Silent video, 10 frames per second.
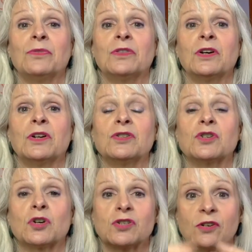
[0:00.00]
the
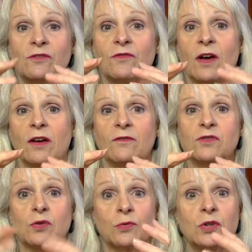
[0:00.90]
church of
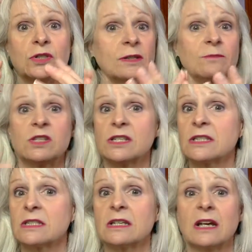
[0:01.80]
Jerusalem
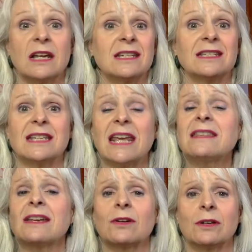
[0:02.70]
just kind of
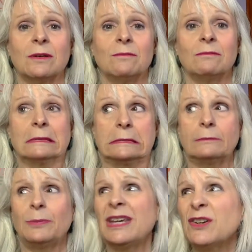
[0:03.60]
stayed there and
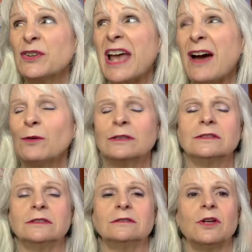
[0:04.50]
petered out.
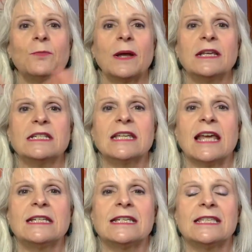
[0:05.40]
Ooh, no pun
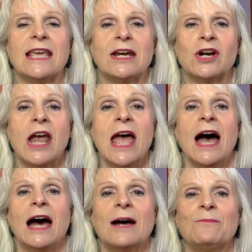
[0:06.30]
intended there.
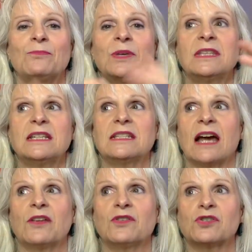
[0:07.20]
But these
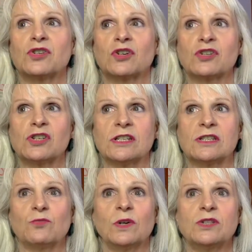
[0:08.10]
other churches,
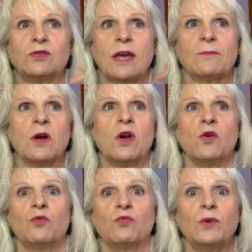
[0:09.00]
the ones who kept
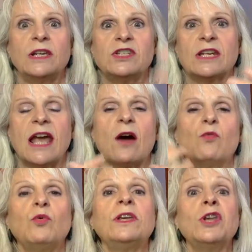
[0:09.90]
reaching
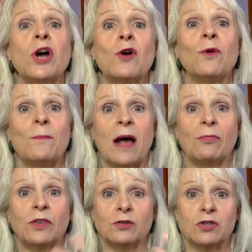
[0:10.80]
out, we know
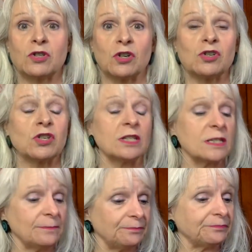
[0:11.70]
about those churches.